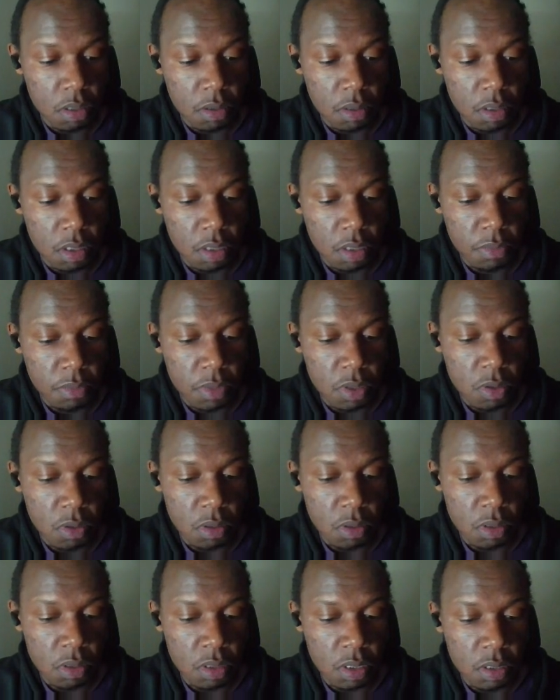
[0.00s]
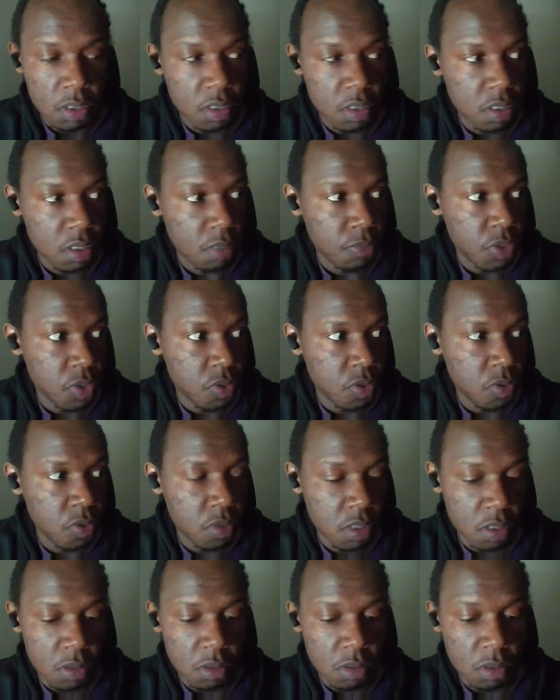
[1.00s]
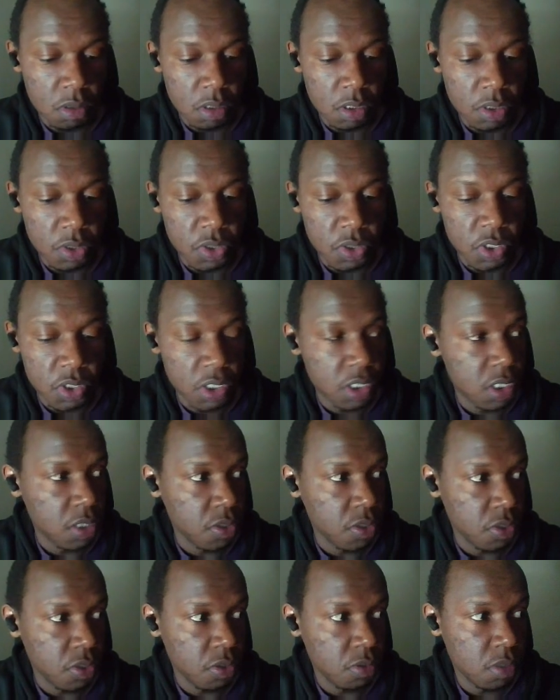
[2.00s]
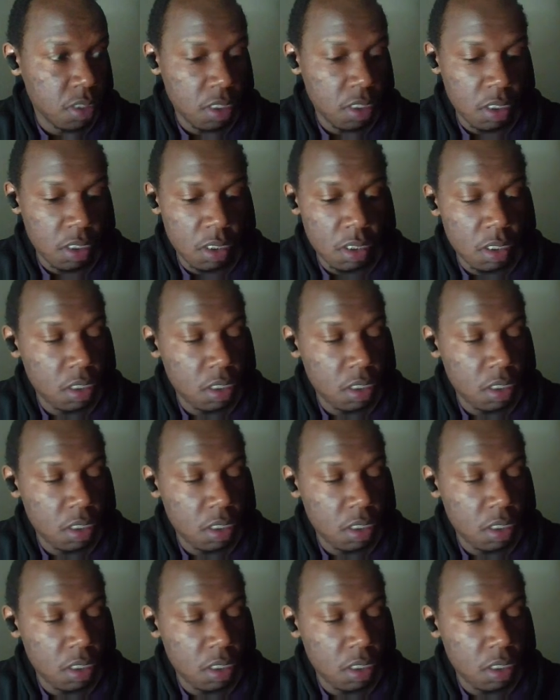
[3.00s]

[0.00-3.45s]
Let me call it. I'm just gonna call it jkaraoke,